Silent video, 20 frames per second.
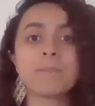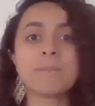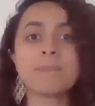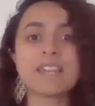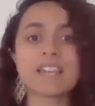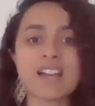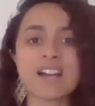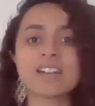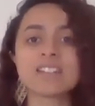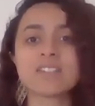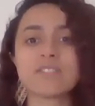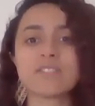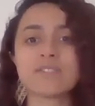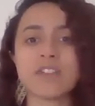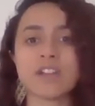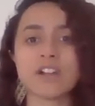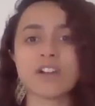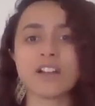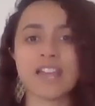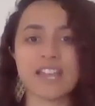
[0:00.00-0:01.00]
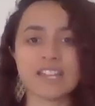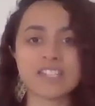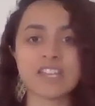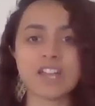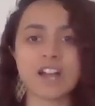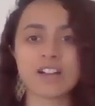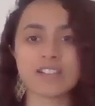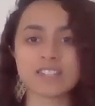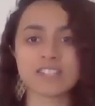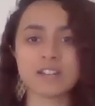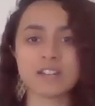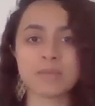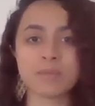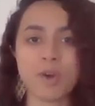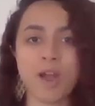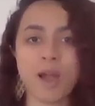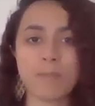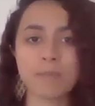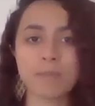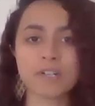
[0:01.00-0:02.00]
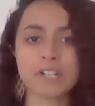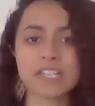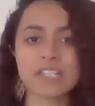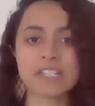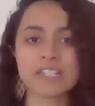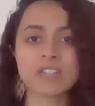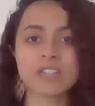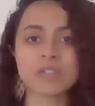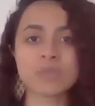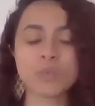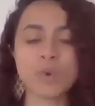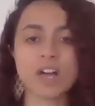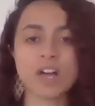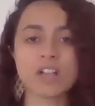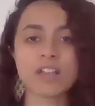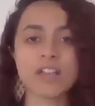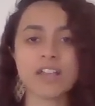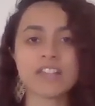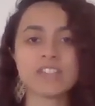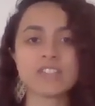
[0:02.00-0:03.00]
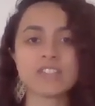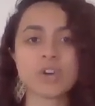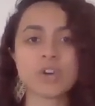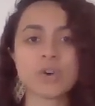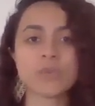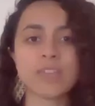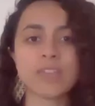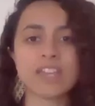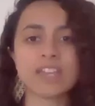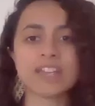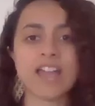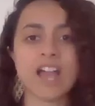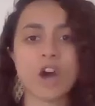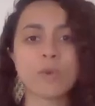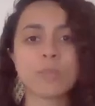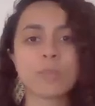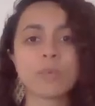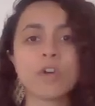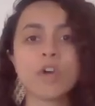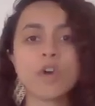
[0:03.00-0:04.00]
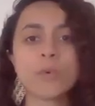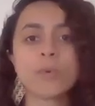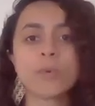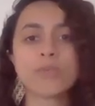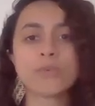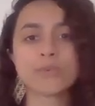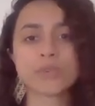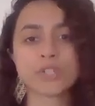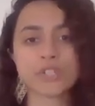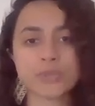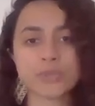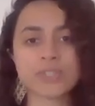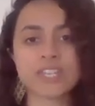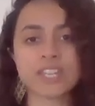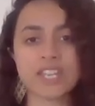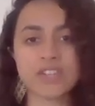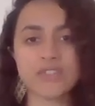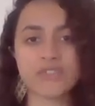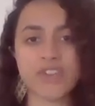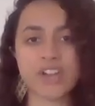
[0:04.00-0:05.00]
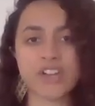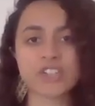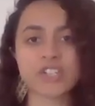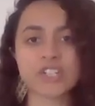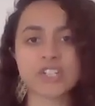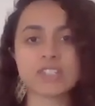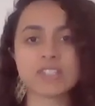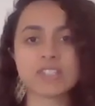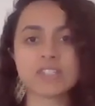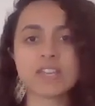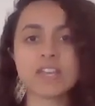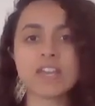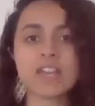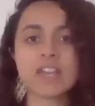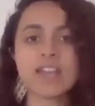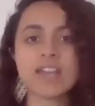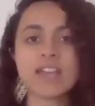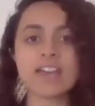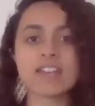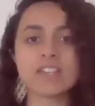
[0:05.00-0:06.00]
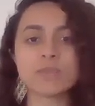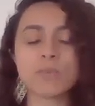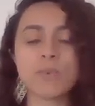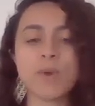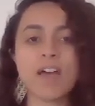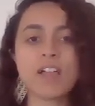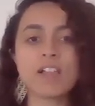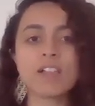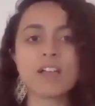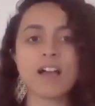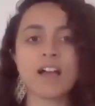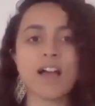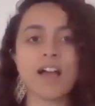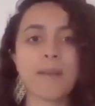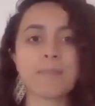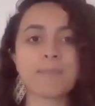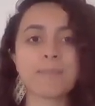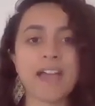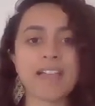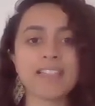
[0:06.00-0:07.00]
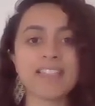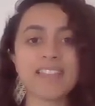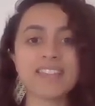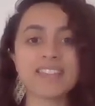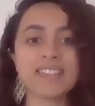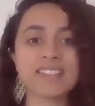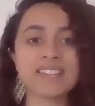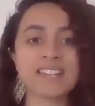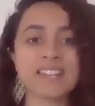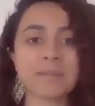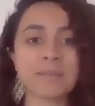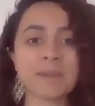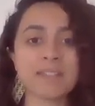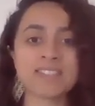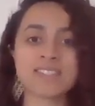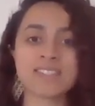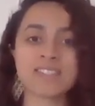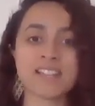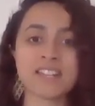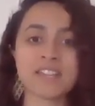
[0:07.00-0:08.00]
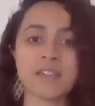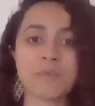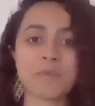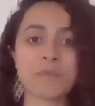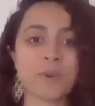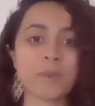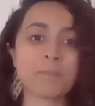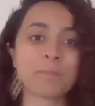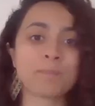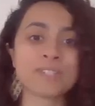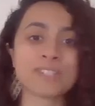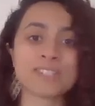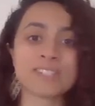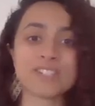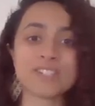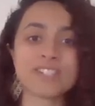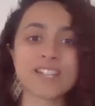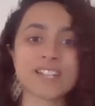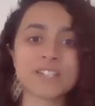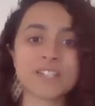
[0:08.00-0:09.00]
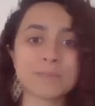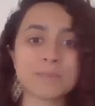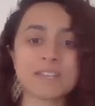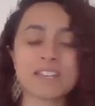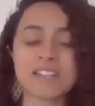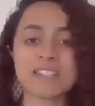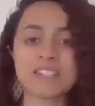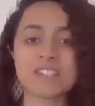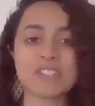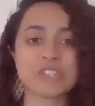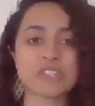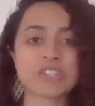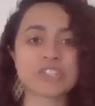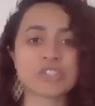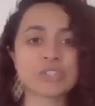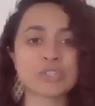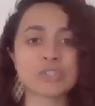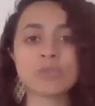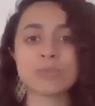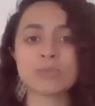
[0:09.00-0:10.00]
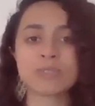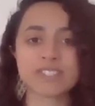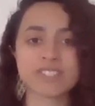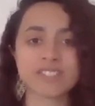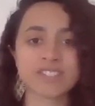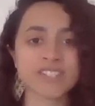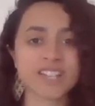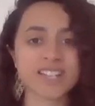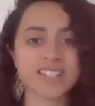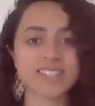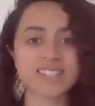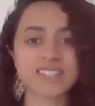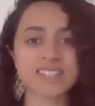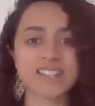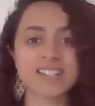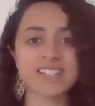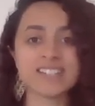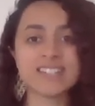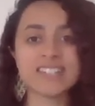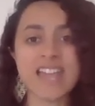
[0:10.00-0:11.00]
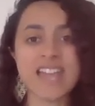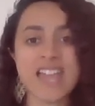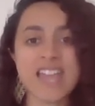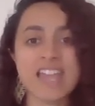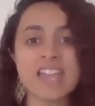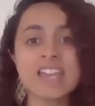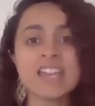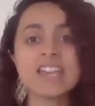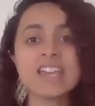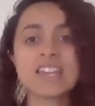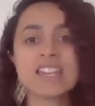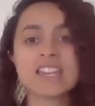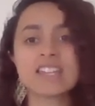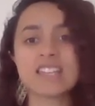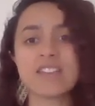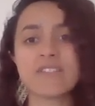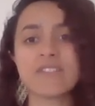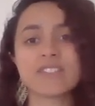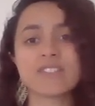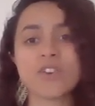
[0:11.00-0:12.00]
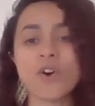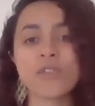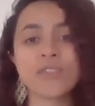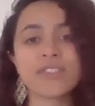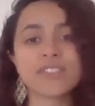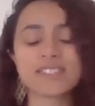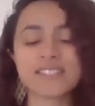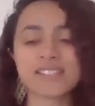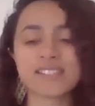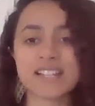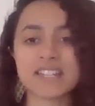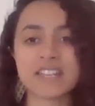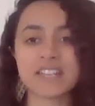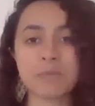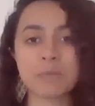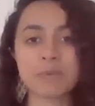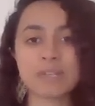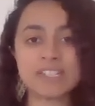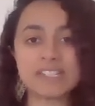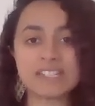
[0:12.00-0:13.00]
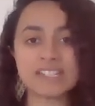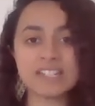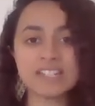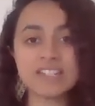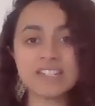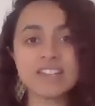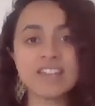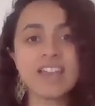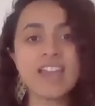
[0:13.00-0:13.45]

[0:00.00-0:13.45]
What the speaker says: because of their antioxidant properties as well. And so they can help with reducing infections as well. I like getting my selenium from Brazil nuts because just 2 Brazil nuts a day can give us all the selenium we need.